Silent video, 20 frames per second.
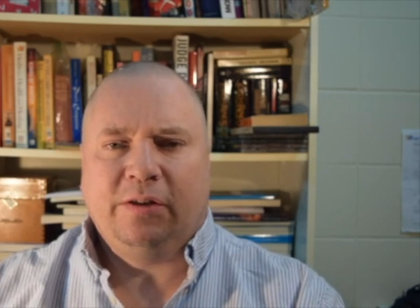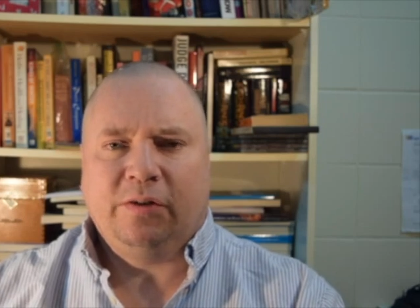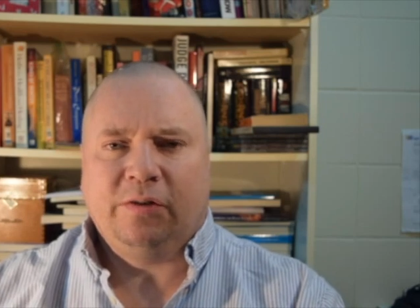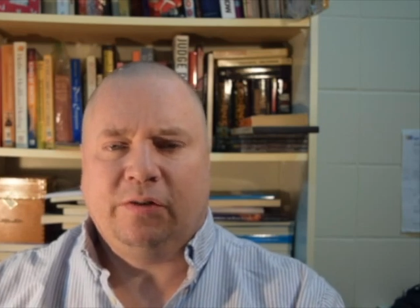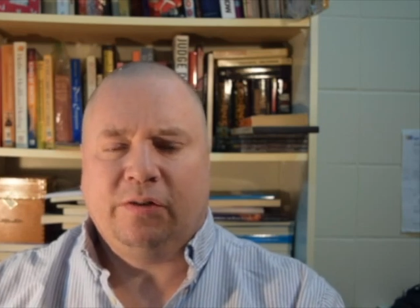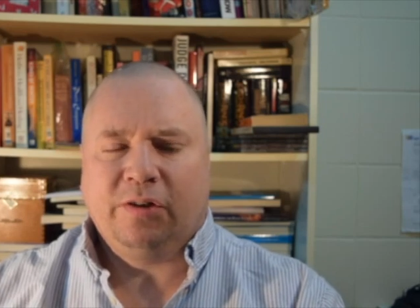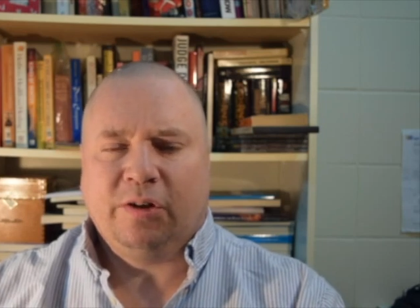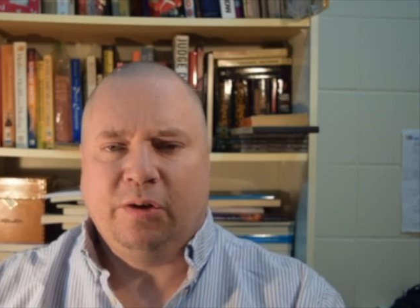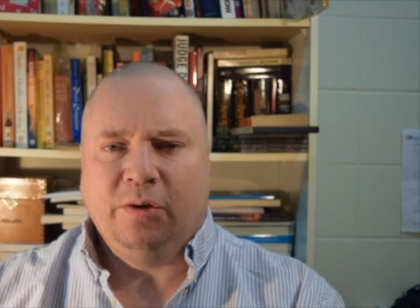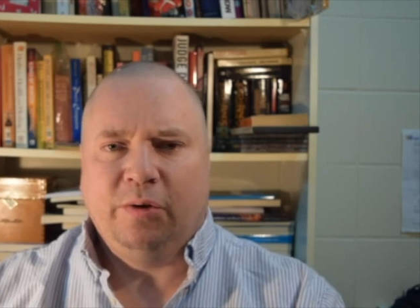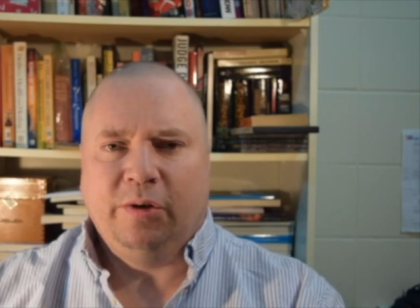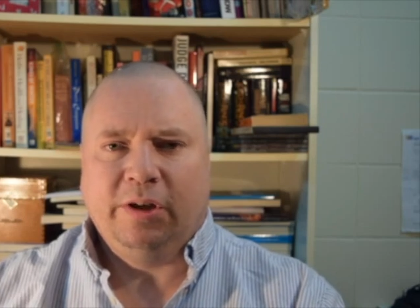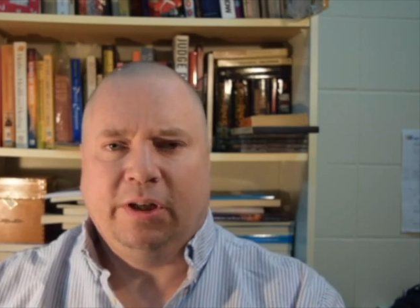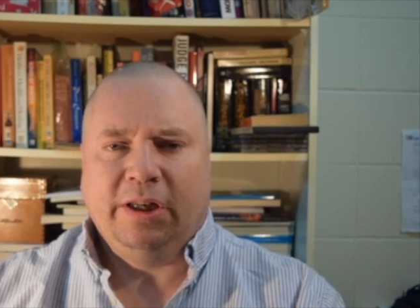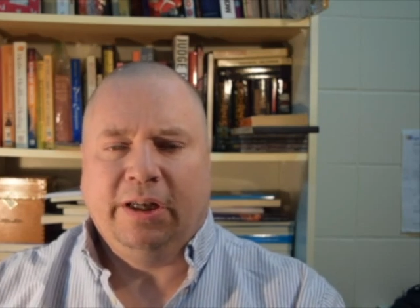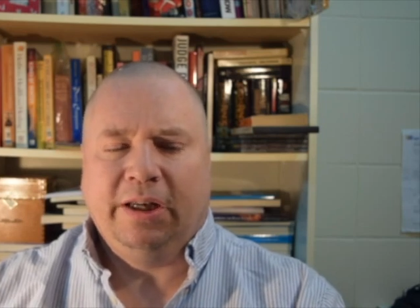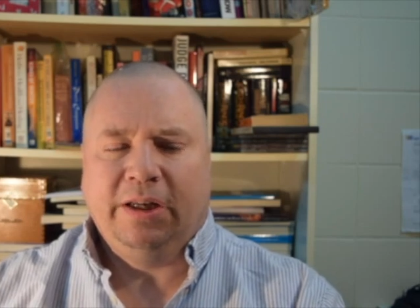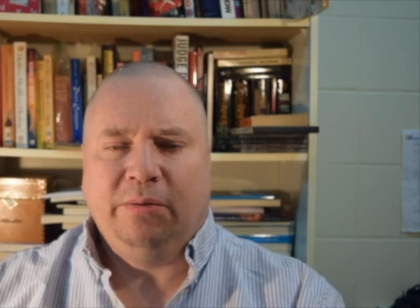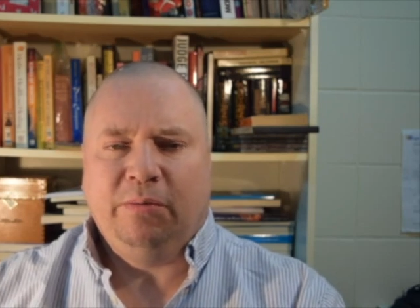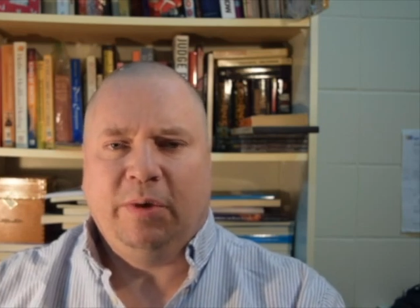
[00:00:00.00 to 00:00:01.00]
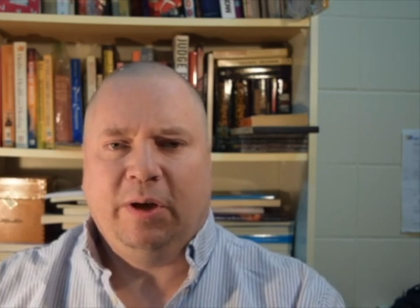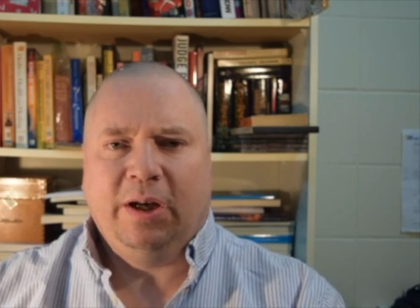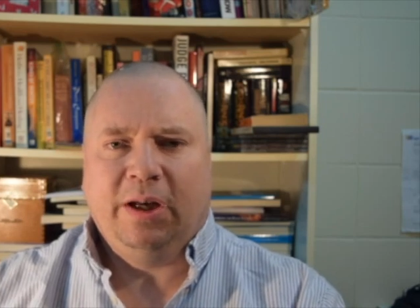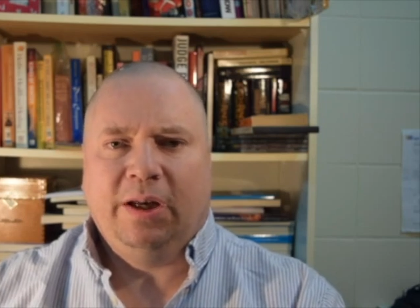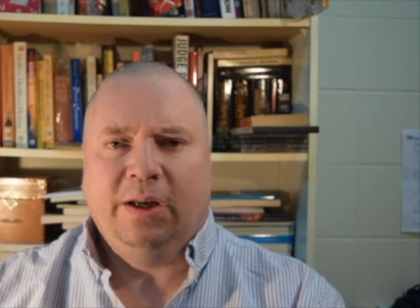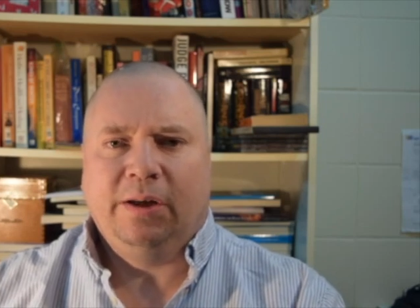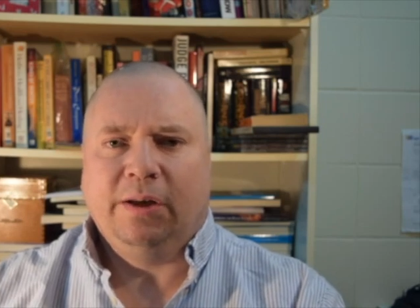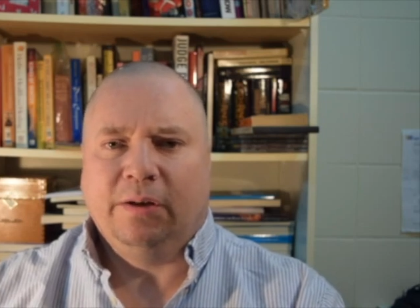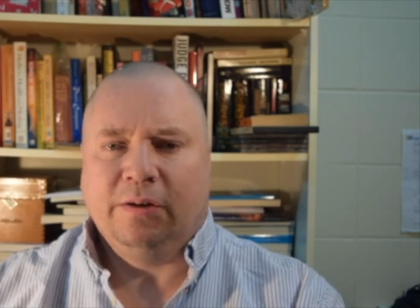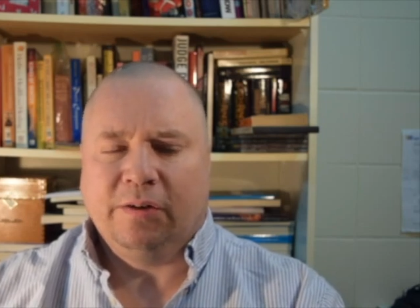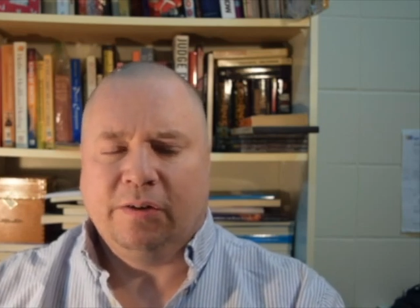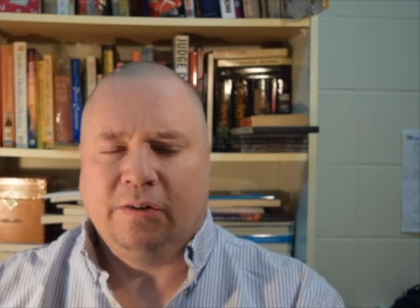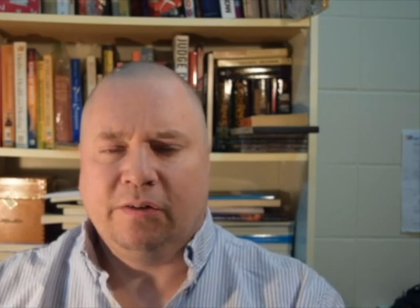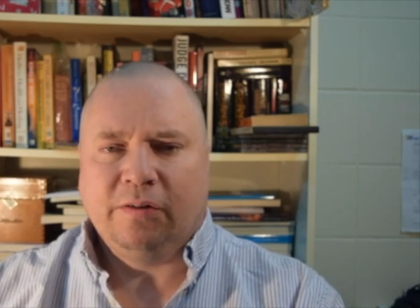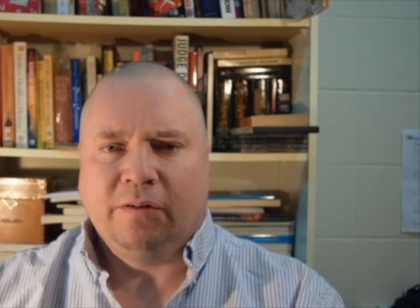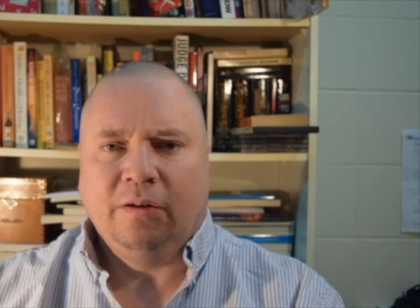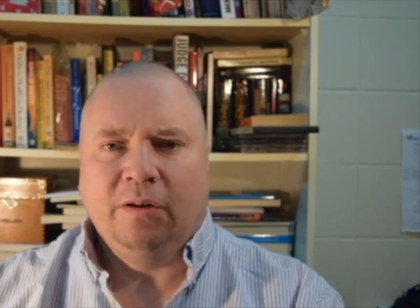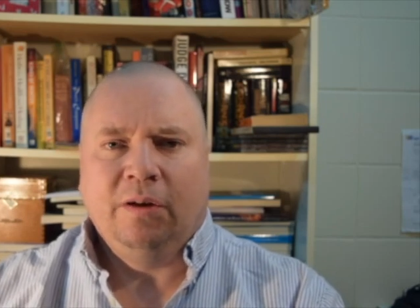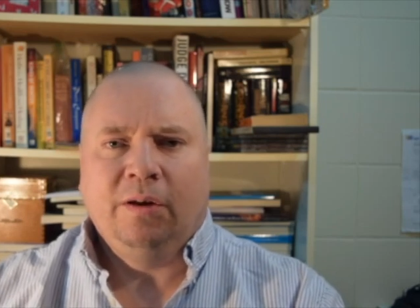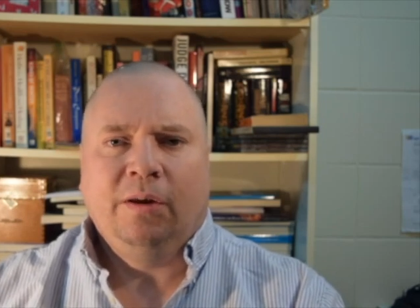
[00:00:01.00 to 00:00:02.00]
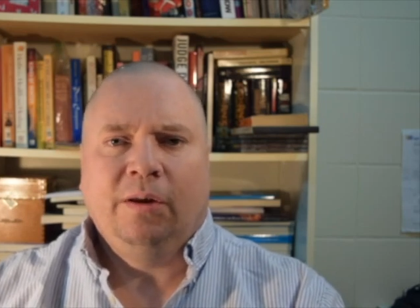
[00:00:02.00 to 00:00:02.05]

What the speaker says: just to go and lay in bed and just,